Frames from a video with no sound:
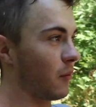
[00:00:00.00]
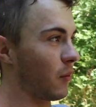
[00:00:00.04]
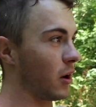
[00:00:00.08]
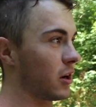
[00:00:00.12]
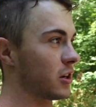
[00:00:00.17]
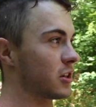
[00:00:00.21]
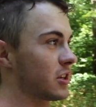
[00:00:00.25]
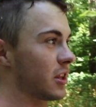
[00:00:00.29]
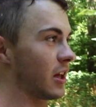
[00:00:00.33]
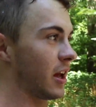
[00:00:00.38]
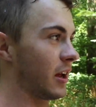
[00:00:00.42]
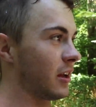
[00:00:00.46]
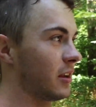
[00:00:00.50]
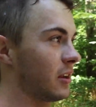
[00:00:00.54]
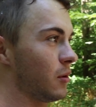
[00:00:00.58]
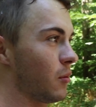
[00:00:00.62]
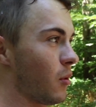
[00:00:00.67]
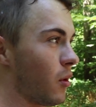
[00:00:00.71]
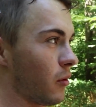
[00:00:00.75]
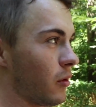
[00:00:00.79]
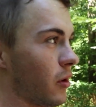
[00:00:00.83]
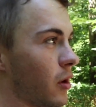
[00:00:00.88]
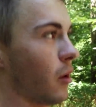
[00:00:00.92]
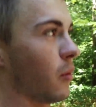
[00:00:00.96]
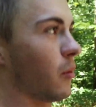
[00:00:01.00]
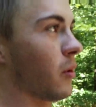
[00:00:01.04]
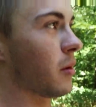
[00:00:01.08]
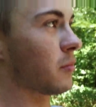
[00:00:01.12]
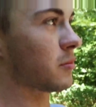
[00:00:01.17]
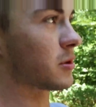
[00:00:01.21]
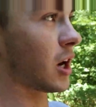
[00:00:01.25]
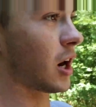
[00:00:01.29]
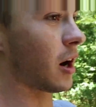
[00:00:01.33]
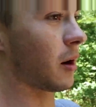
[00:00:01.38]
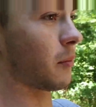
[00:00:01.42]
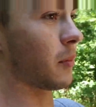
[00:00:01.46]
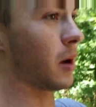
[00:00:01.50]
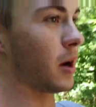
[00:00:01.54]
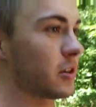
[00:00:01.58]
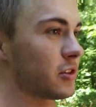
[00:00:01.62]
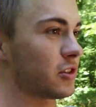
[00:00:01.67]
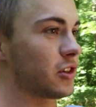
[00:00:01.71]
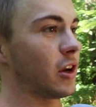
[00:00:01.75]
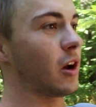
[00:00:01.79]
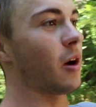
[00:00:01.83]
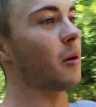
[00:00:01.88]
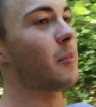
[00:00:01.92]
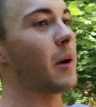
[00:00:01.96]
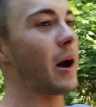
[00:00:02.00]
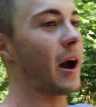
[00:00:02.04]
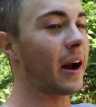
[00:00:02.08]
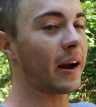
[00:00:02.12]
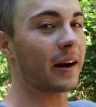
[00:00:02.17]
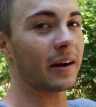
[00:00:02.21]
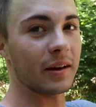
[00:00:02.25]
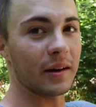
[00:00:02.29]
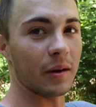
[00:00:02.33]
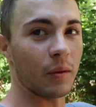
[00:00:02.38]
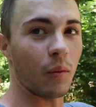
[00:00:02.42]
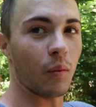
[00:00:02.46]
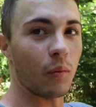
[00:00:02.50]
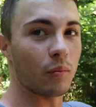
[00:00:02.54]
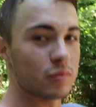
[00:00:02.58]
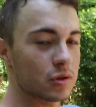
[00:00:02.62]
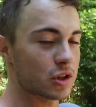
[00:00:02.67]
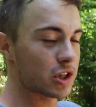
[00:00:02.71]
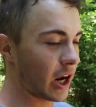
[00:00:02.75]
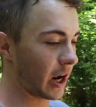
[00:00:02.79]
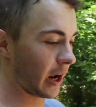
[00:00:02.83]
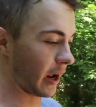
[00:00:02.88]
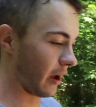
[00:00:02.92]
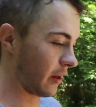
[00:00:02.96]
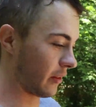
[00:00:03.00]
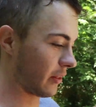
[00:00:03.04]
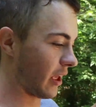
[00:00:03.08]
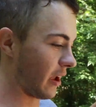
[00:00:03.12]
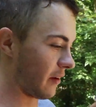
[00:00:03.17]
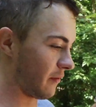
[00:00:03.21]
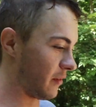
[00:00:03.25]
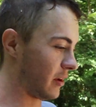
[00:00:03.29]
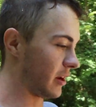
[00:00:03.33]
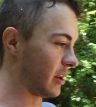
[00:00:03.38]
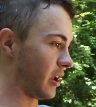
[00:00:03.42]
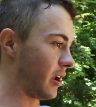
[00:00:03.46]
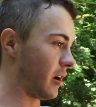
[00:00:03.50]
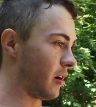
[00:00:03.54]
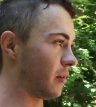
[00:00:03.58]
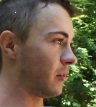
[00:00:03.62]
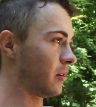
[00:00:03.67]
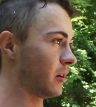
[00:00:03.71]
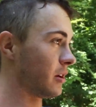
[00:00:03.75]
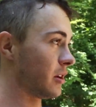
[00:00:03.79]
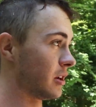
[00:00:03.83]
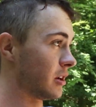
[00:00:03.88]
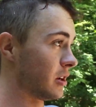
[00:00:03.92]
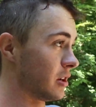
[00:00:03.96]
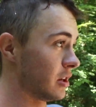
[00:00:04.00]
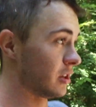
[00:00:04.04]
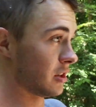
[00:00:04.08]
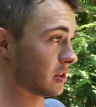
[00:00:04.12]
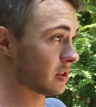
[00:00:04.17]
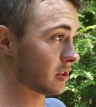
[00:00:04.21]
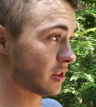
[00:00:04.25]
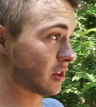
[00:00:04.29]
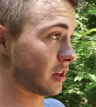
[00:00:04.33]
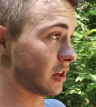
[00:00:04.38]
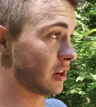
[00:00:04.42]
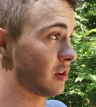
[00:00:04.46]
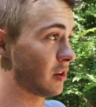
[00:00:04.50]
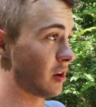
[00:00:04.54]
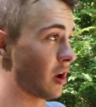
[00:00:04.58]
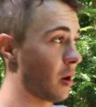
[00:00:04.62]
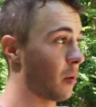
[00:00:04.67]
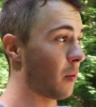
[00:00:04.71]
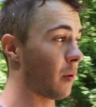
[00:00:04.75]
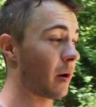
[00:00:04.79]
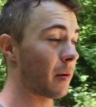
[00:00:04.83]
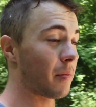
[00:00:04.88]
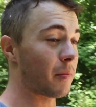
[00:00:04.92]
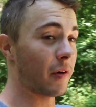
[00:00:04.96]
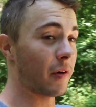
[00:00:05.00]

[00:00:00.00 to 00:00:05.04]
watched that, you won't know what I'm talking about, so go back and check out that video so you know what I'm